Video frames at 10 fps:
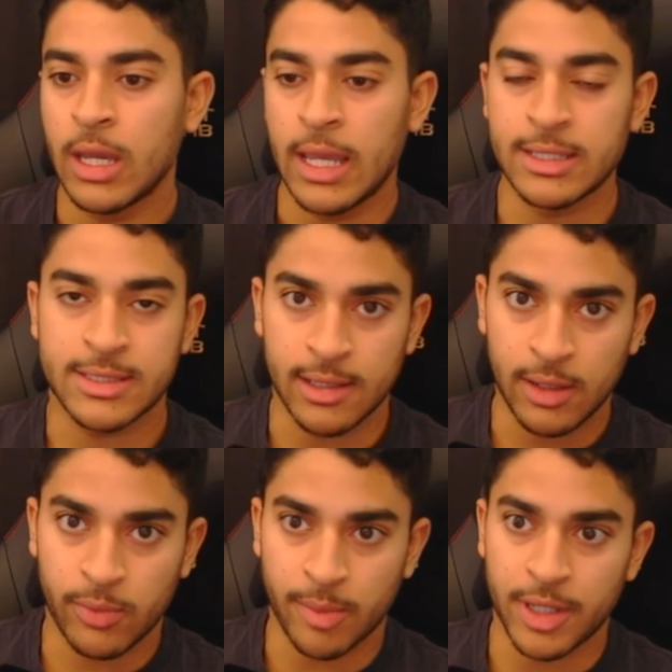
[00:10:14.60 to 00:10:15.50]

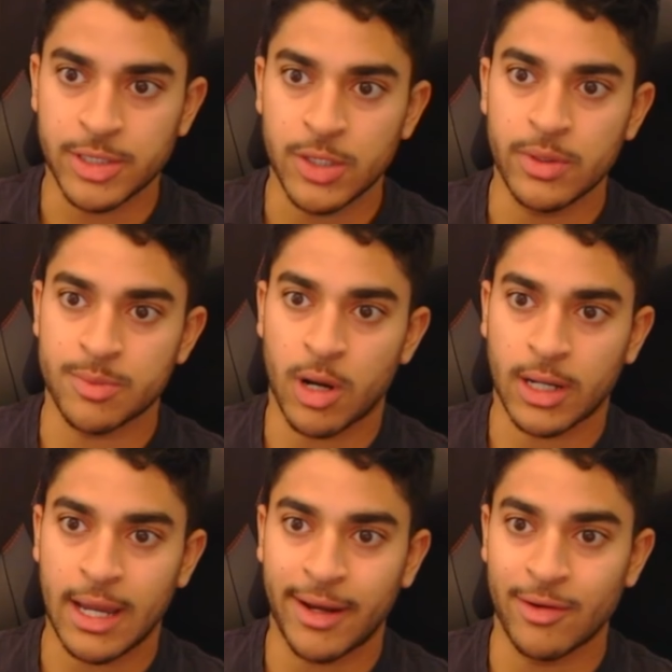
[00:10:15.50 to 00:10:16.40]
Instantly, what I'm going to do is
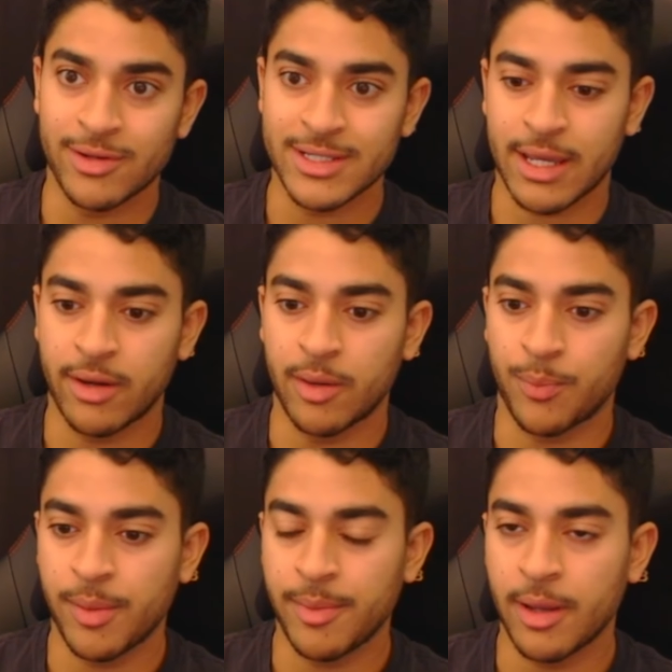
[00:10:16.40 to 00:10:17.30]
mark out our discount and
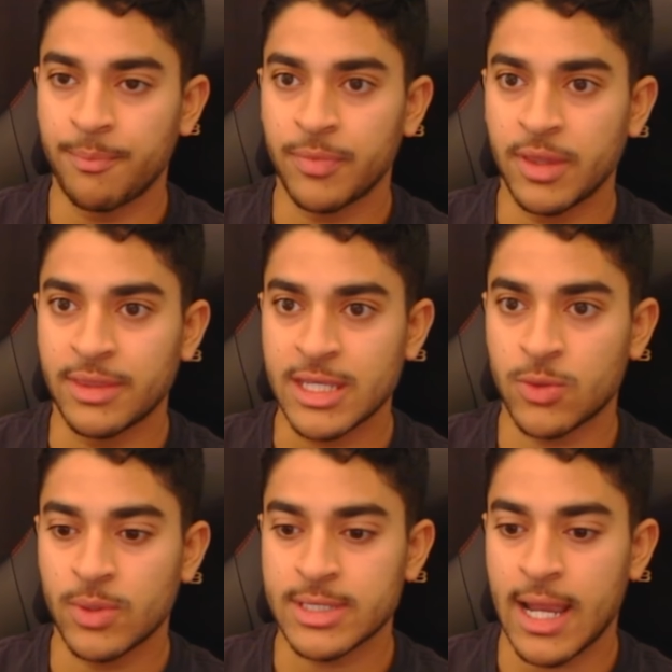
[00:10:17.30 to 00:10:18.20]
premium.
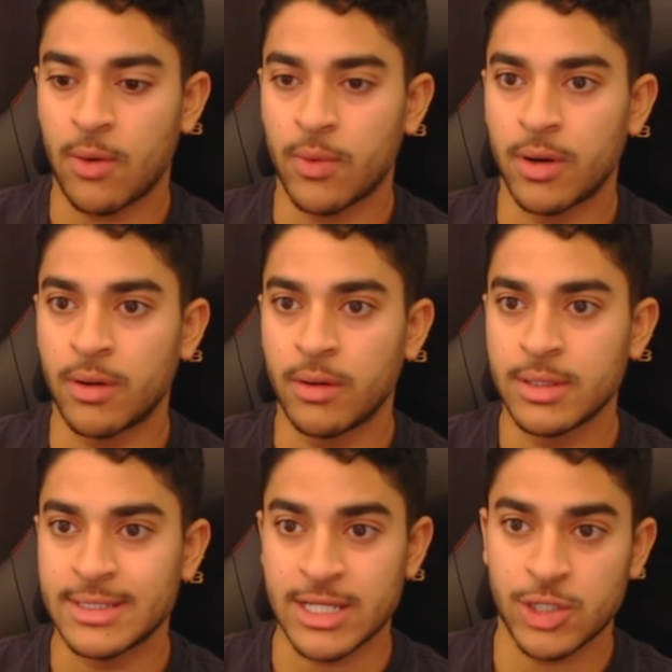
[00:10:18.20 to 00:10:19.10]
This was our
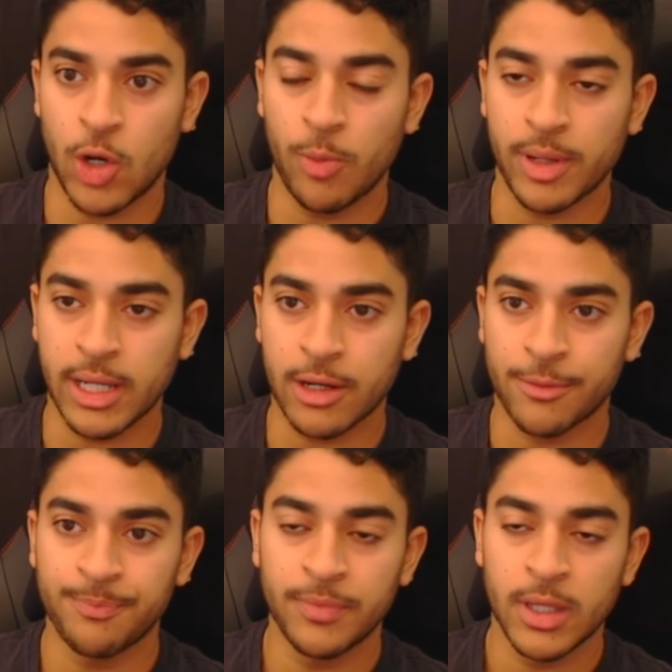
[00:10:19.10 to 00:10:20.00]
session open
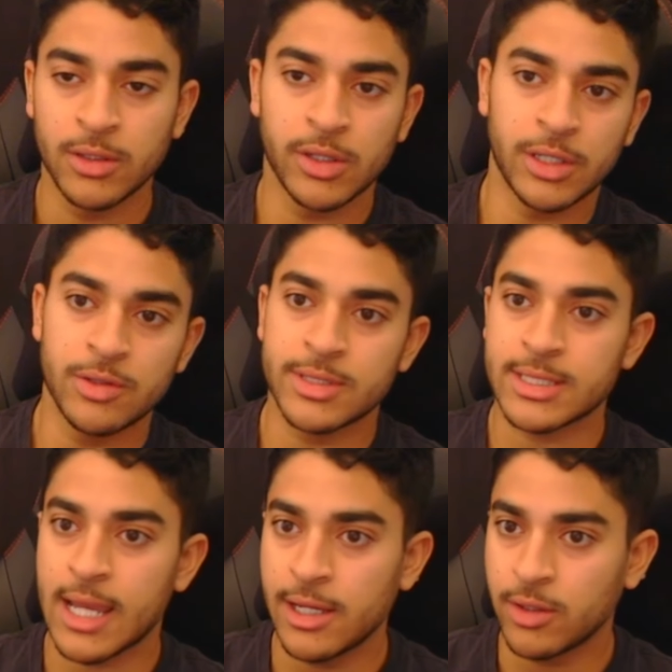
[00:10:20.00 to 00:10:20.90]
here. You can use
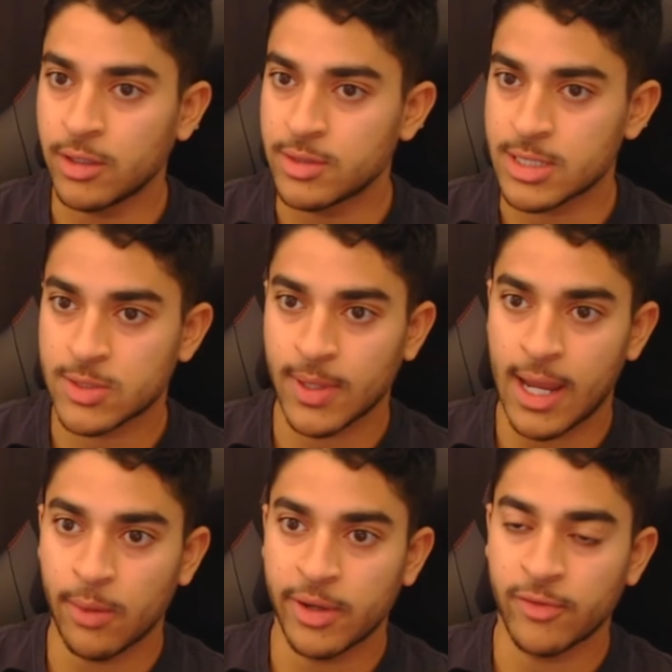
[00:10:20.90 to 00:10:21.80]
this high, you can use this swing
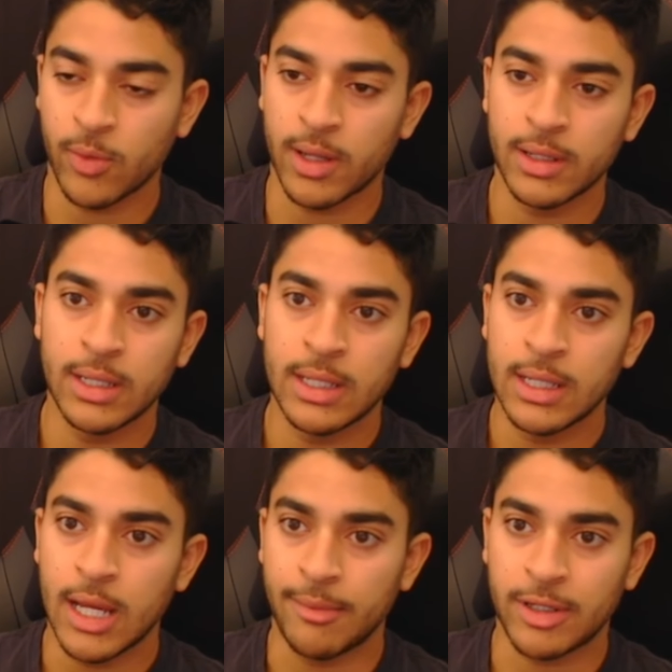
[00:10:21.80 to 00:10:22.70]
high, whatever you want.
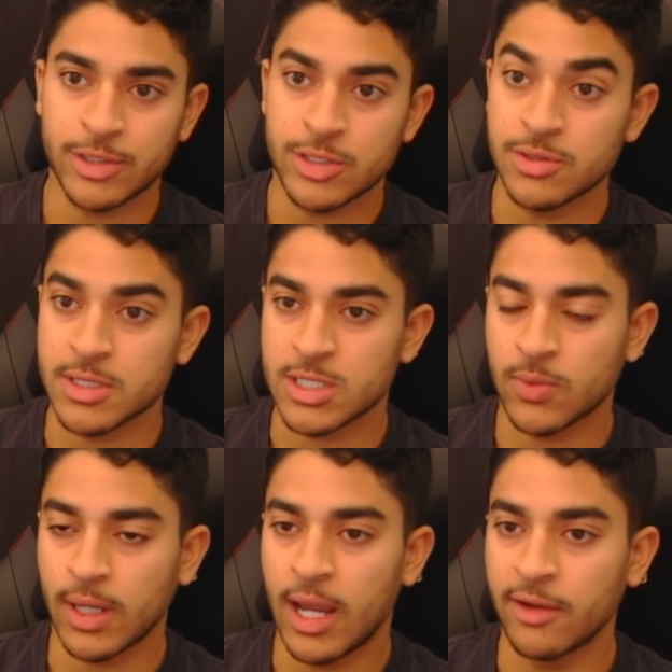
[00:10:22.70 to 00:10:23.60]
I'll just use this
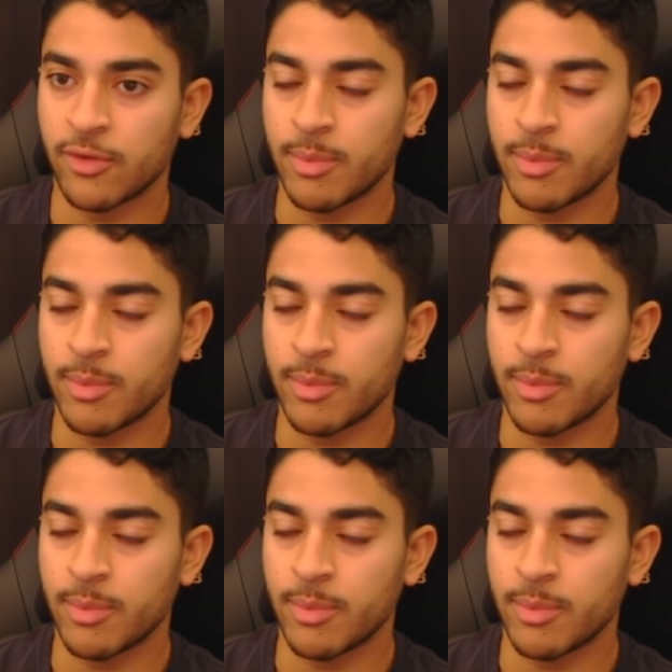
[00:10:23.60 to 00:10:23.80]
swing high for